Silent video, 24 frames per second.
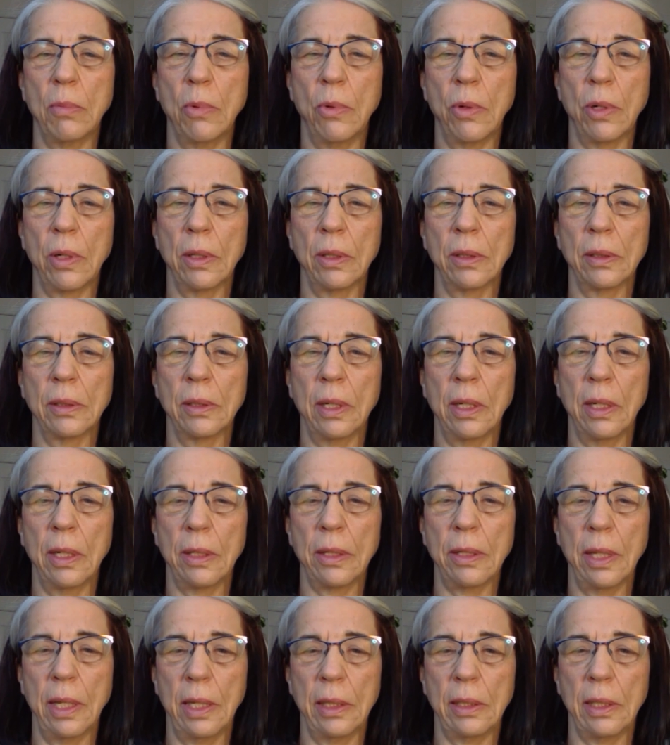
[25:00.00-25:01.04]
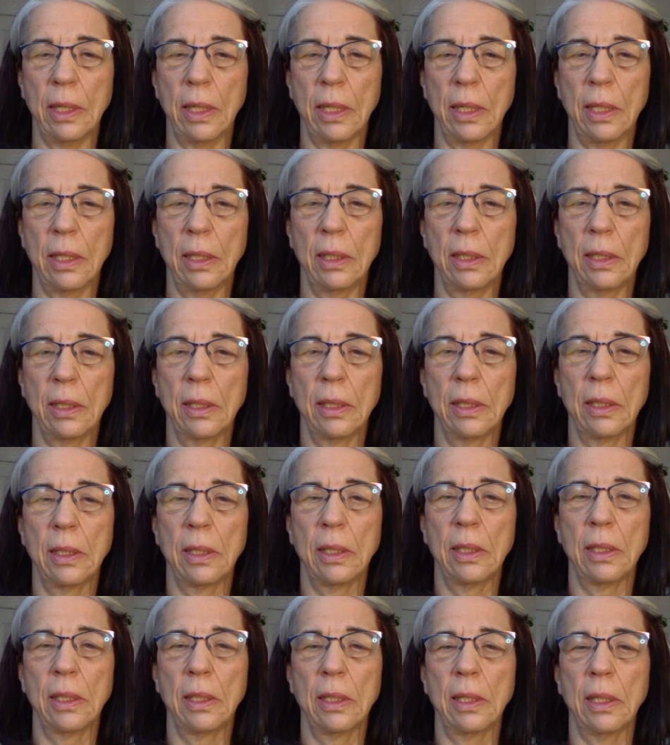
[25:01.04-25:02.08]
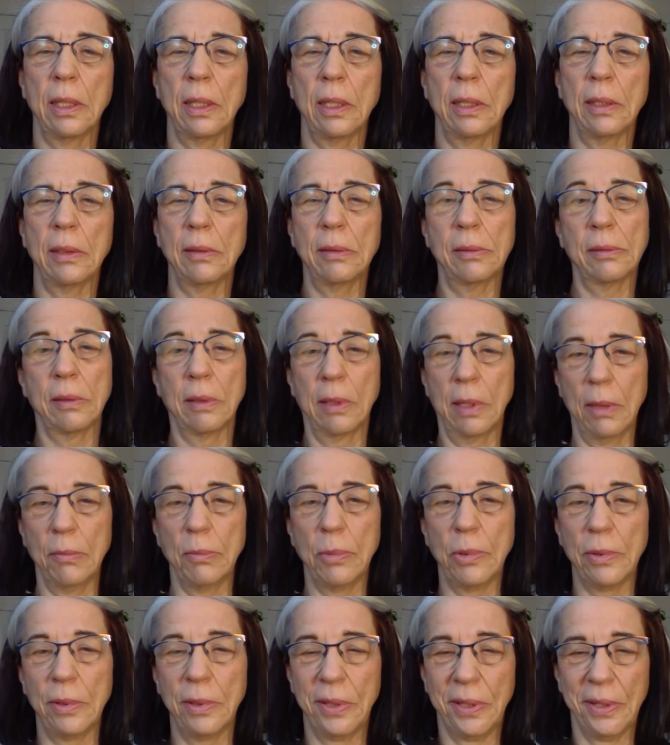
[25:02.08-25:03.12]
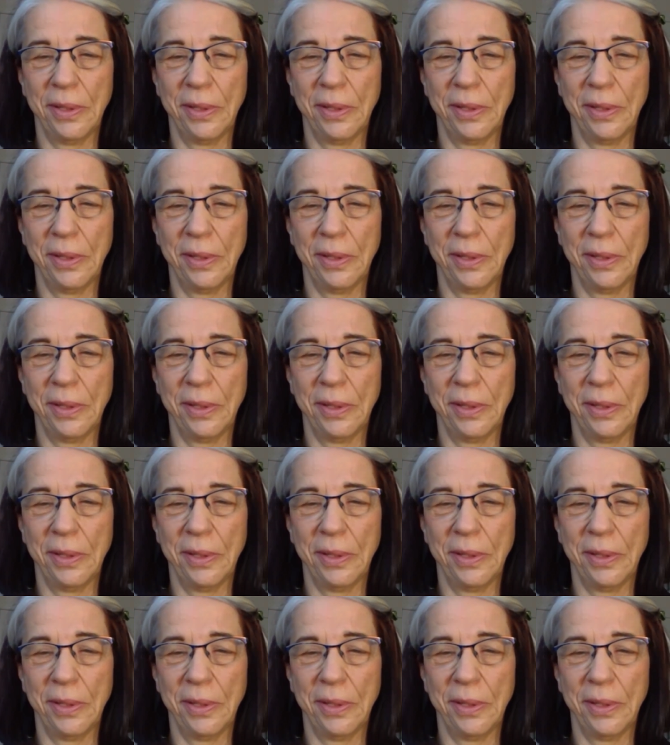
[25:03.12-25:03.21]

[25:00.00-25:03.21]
more authentic and humble.